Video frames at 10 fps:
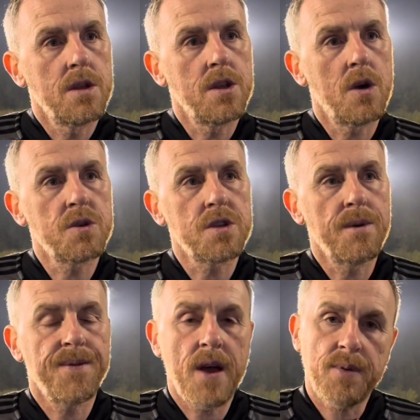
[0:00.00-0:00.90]
You know,
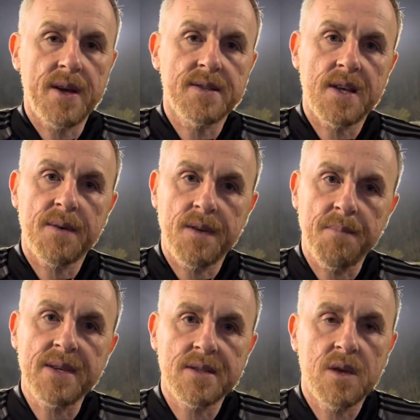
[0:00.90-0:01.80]
so fair play to them. I
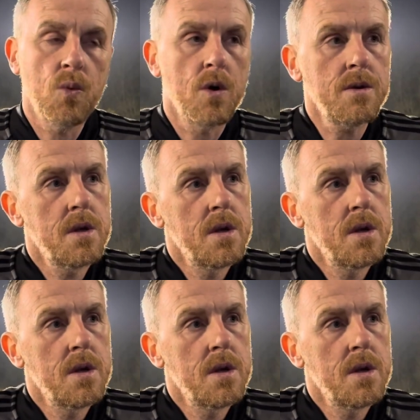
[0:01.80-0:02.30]
think best team won.